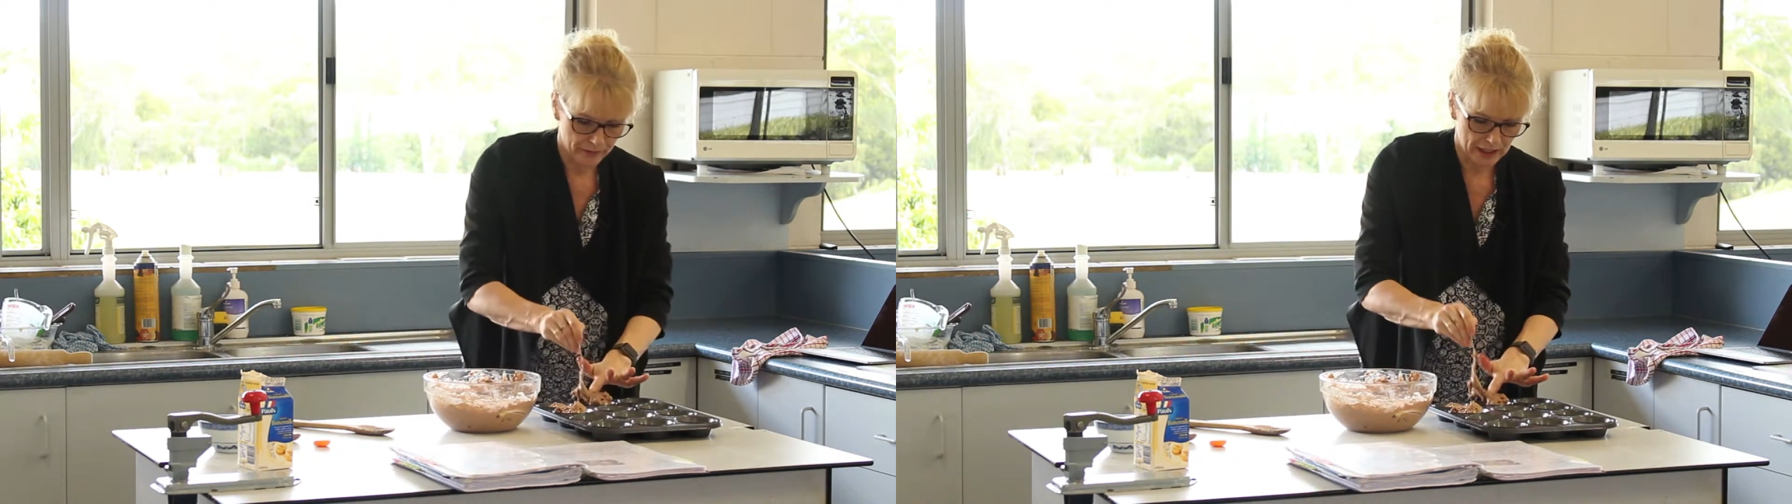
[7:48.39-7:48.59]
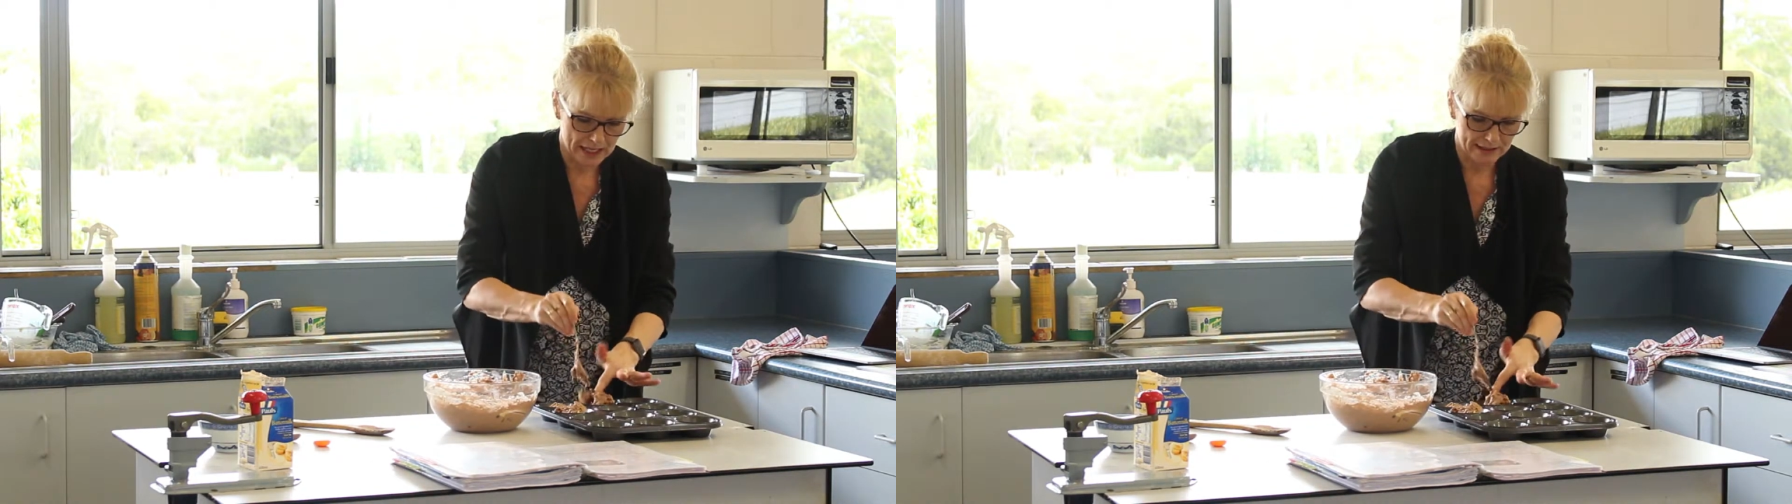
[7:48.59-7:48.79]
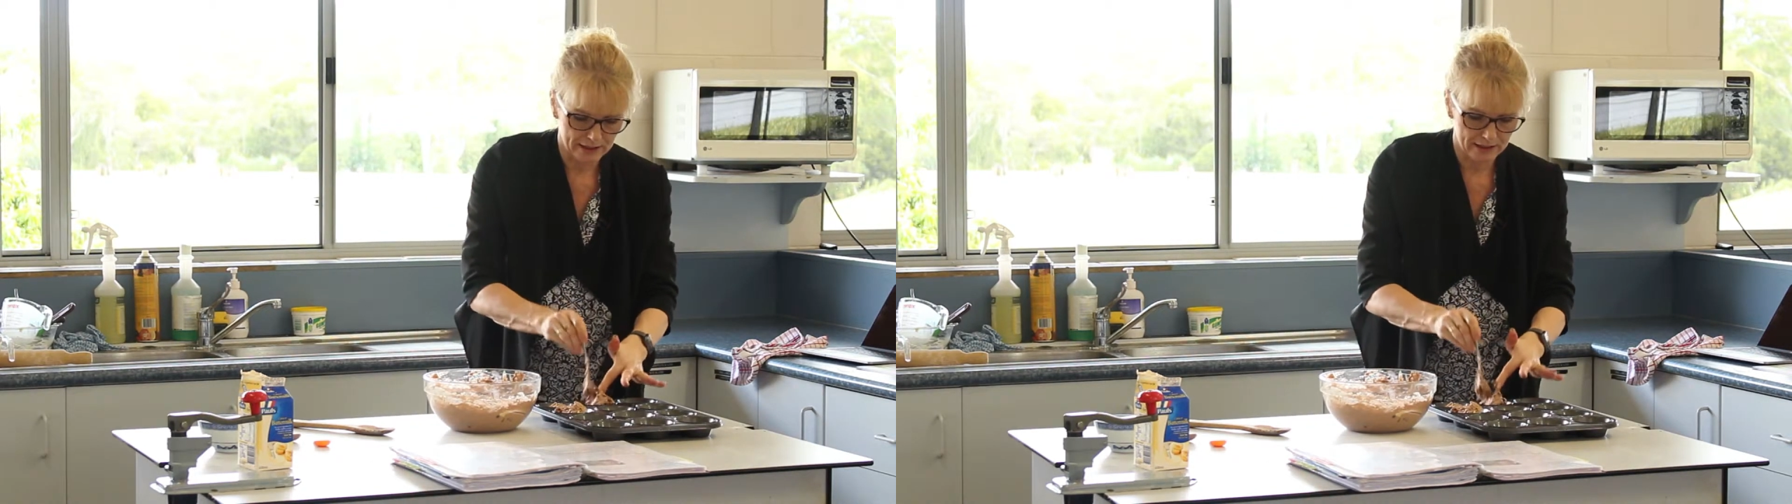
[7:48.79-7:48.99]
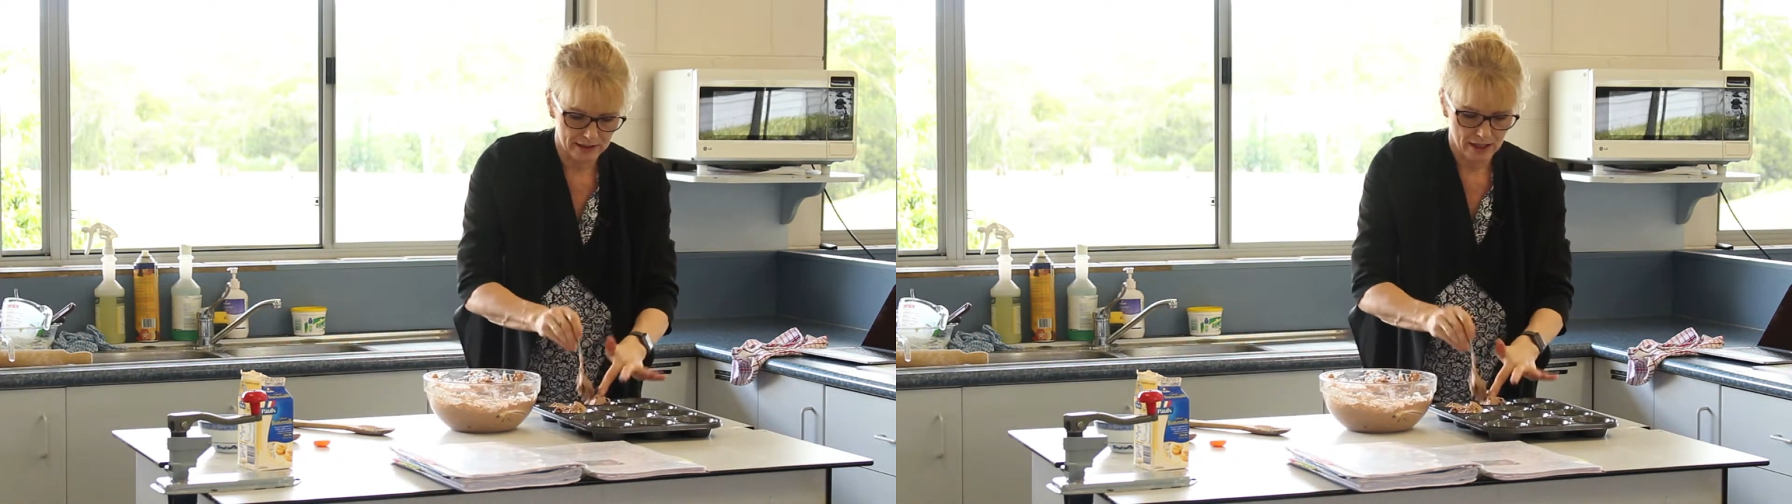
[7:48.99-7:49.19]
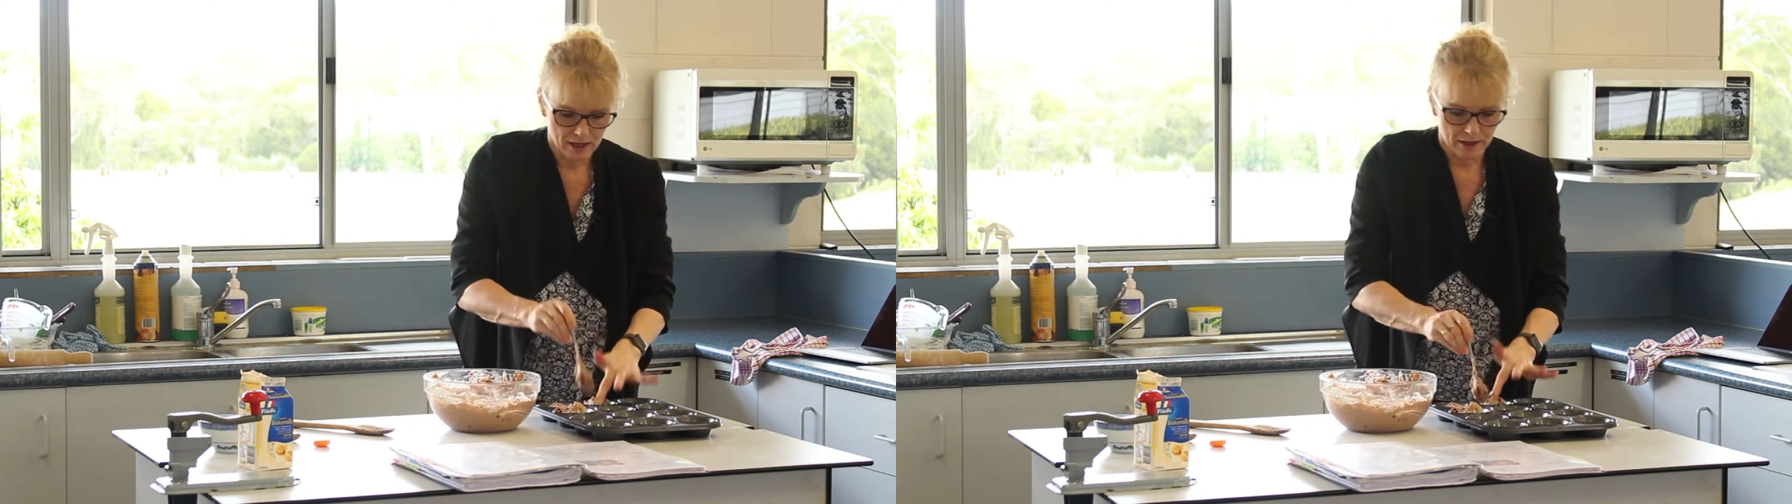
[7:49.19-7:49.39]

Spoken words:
places.